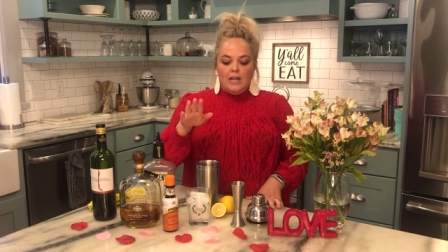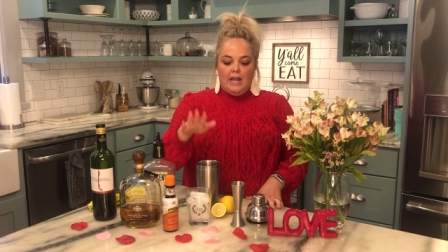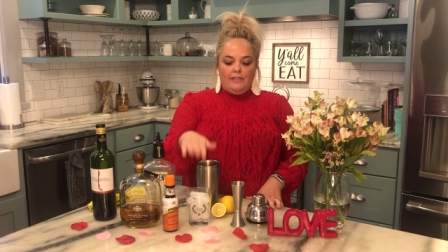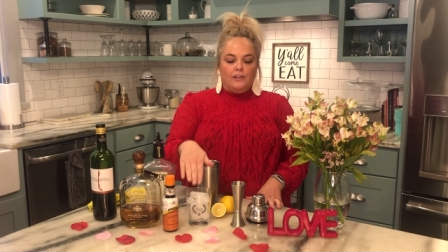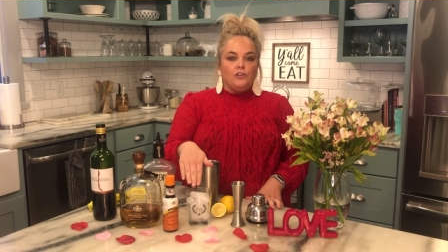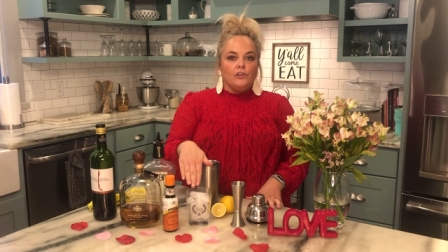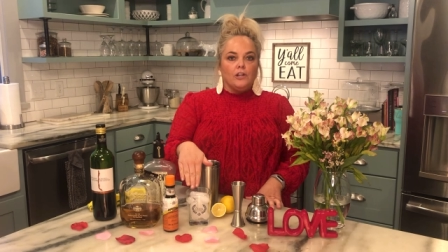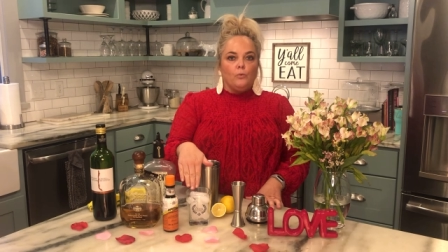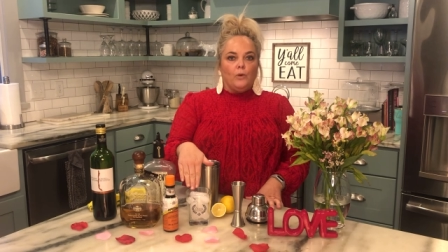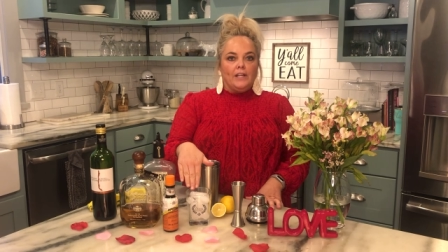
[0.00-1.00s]
And then you're gonna
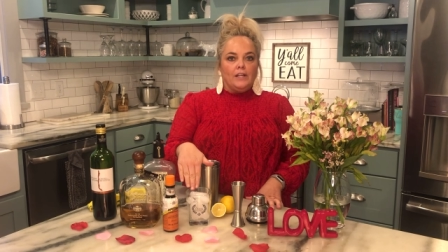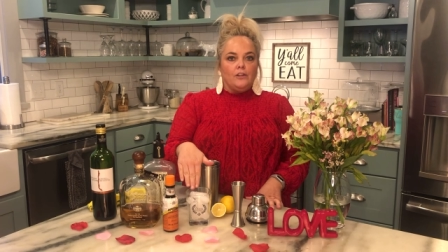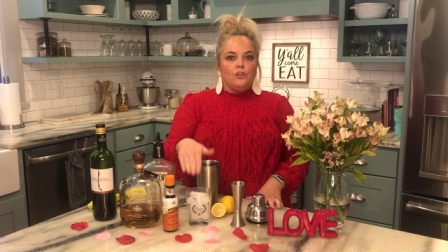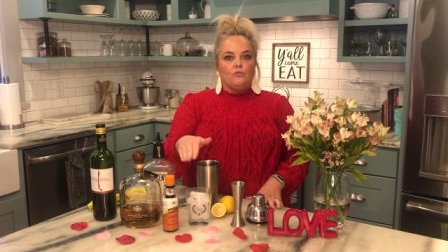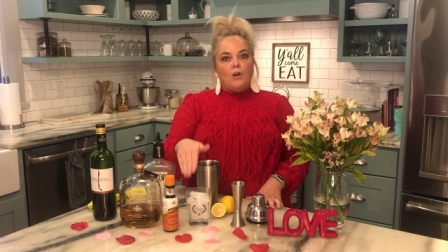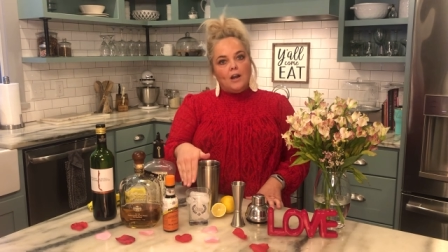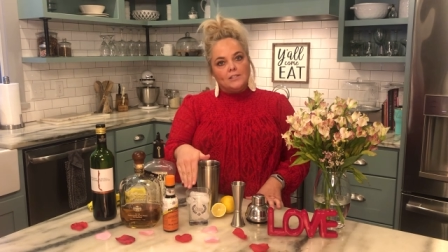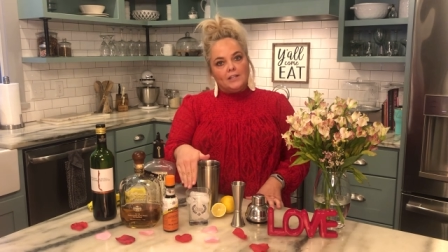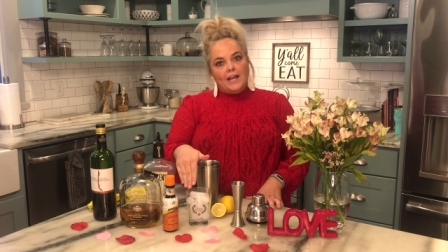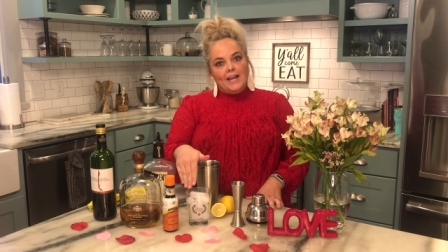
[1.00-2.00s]
to want to get your rocks
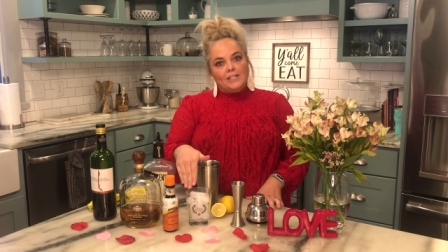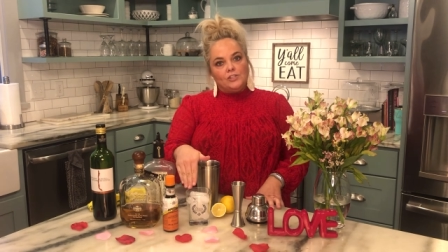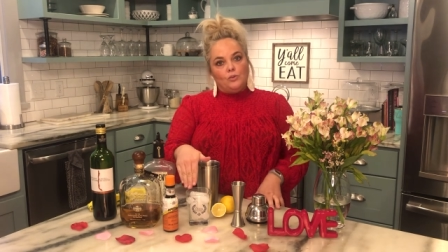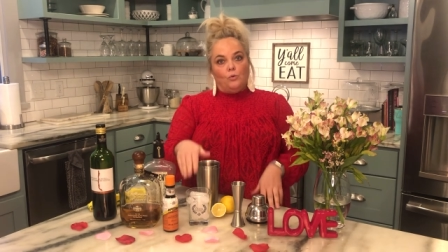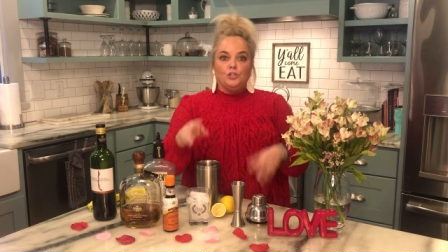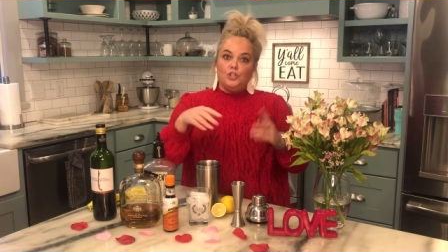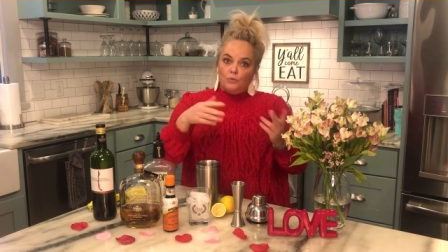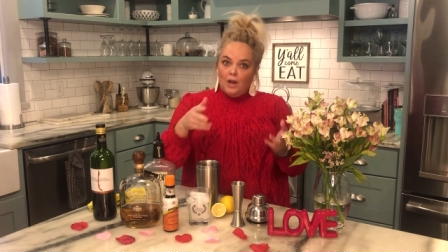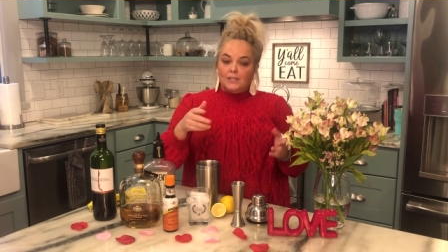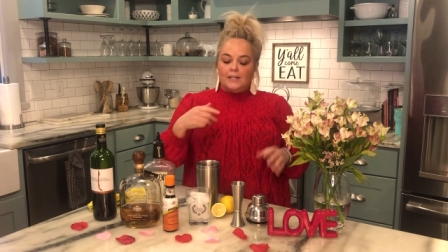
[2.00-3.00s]
glass or two
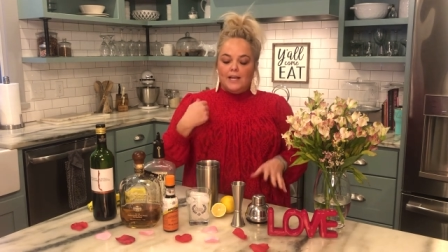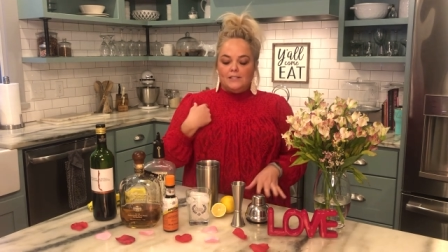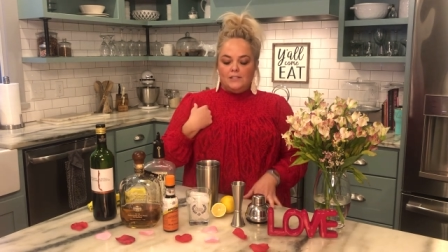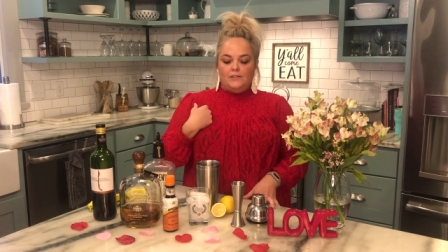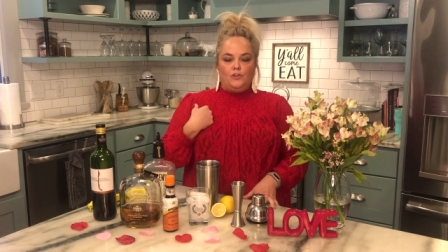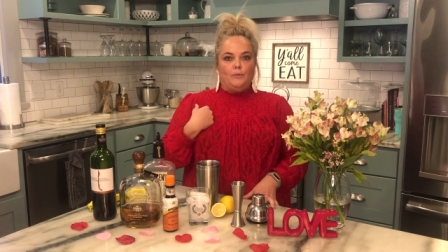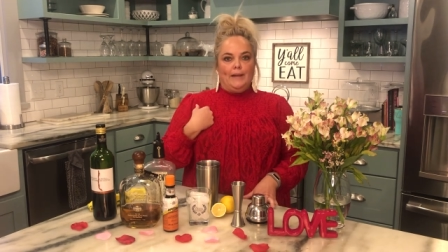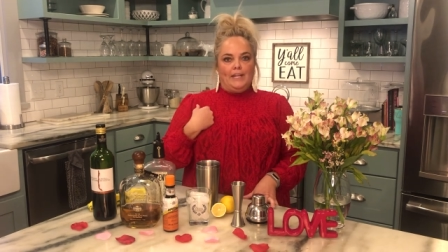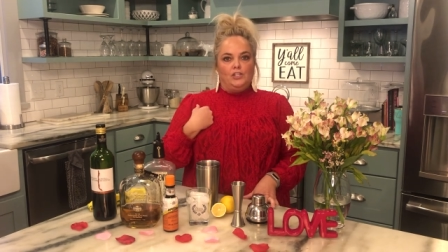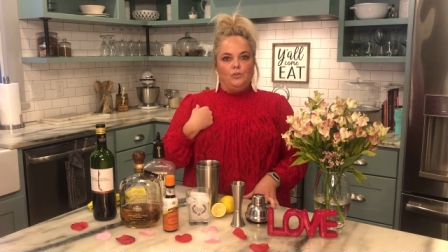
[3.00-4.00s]
rocks glasses if you're
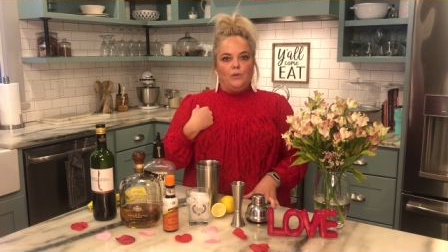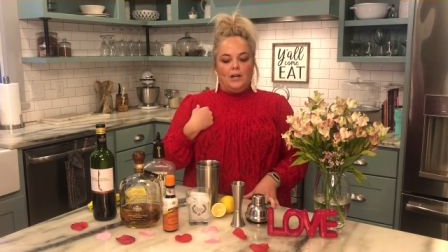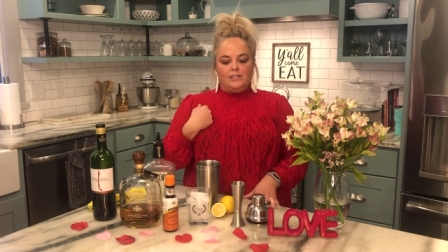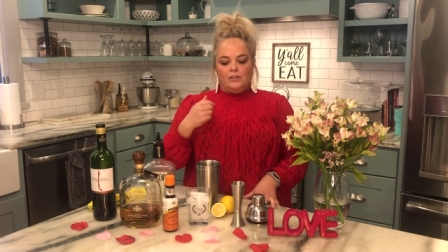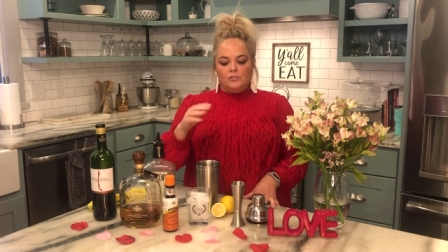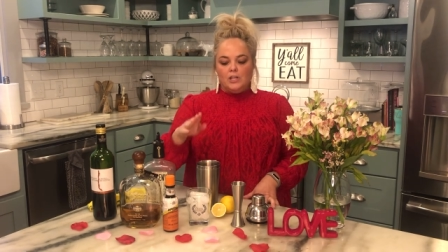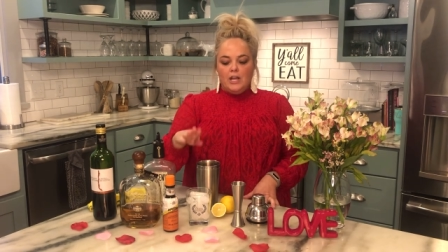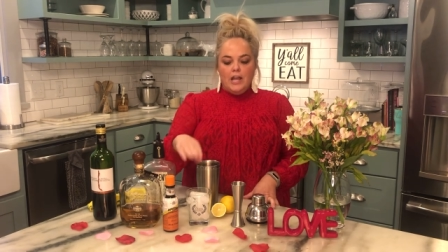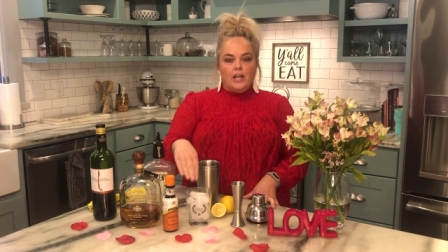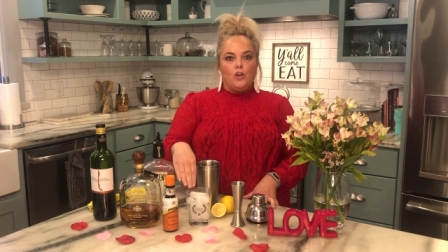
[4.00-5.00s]
making two cocktails
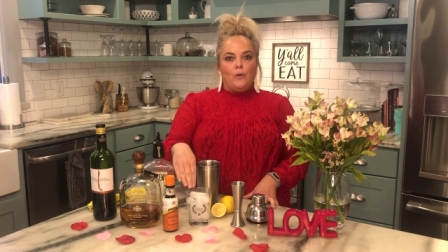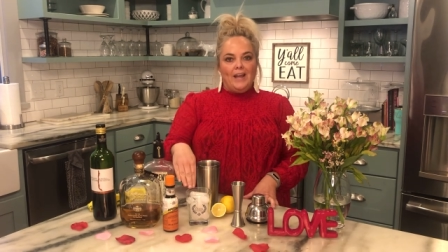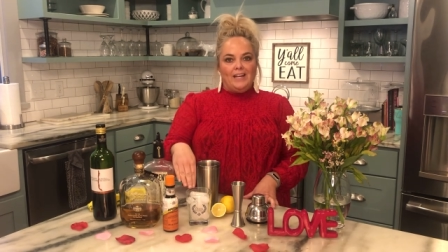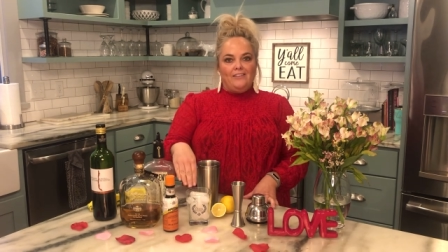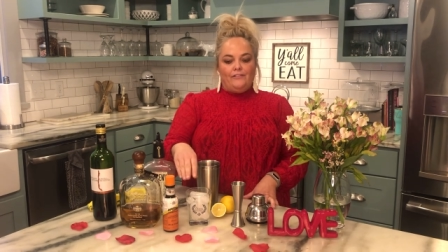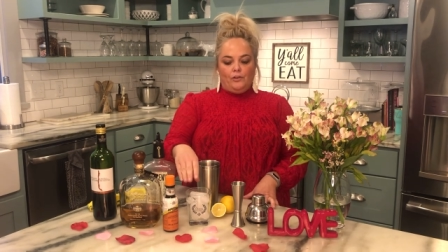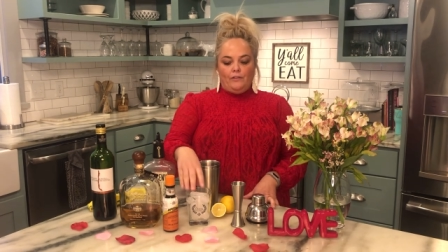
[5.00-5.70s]
and go ahead and fill